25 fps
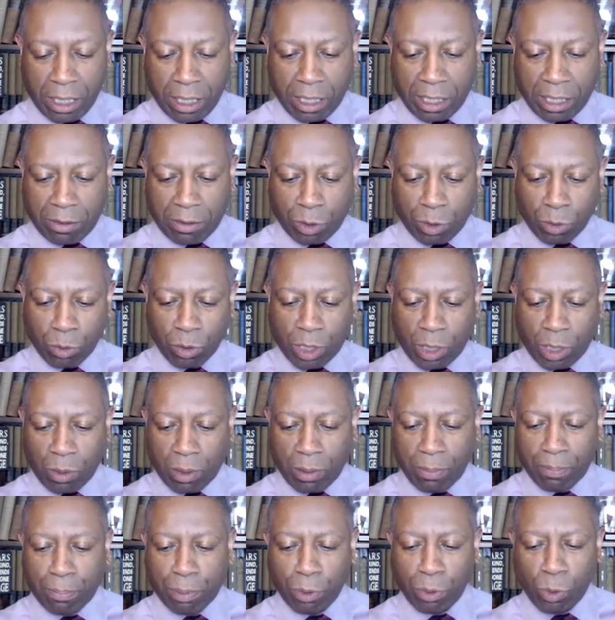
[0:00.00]
there is also
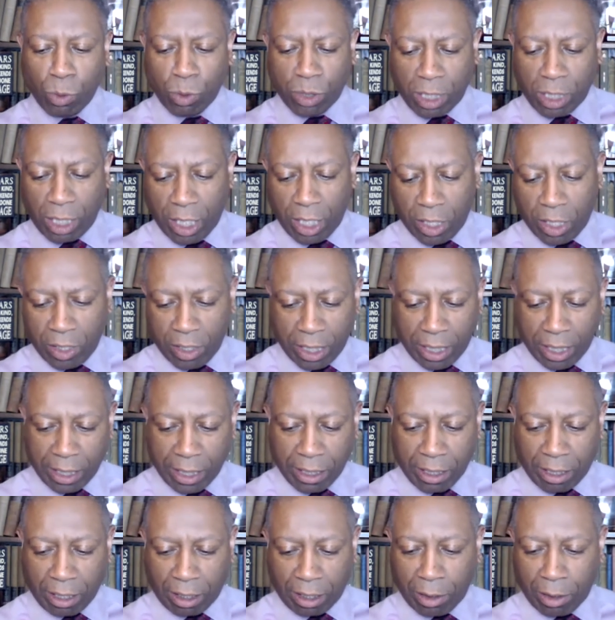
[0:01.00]
a broader learning
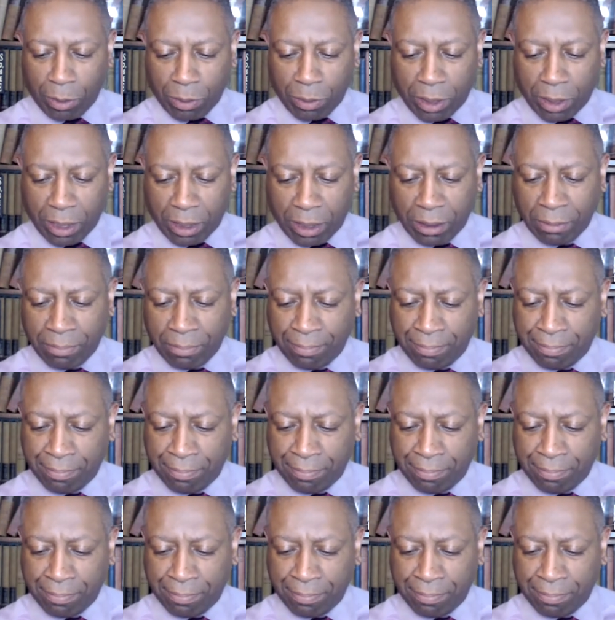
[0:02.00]
included,